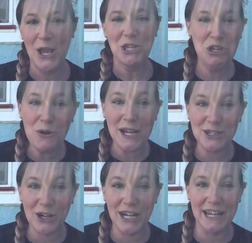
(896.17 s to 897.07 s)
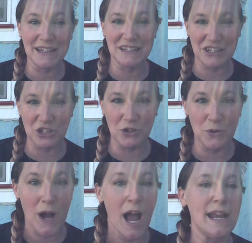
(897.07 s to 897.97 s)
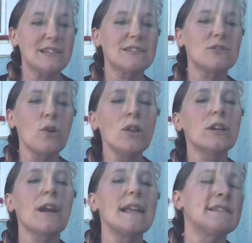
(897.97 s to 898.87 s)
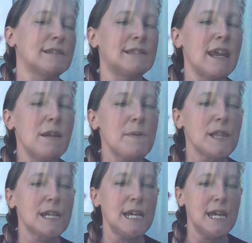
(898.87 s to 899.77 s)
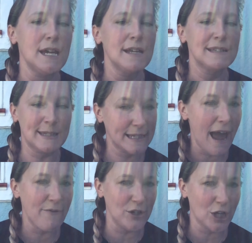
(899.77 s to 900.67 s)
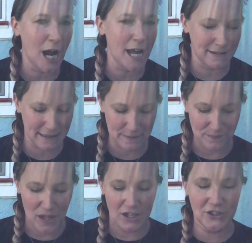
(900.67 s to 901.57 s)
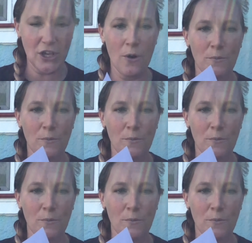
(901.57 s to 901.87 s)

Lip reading: You guys are going to get to do a solar and sustainability scavenger hunt. So